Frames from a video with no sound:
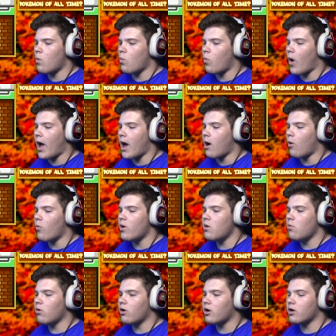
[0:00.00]
Wow, we
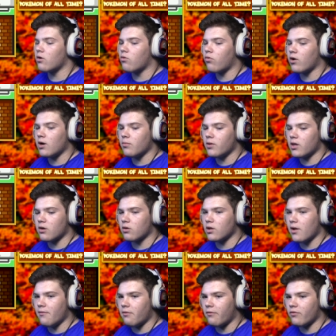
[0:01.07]
were incredibly
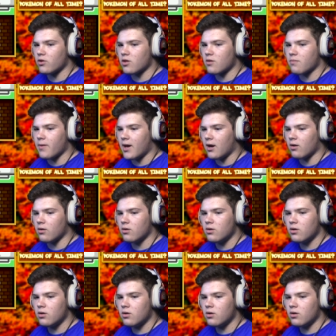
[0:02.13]
underleveled for this battle.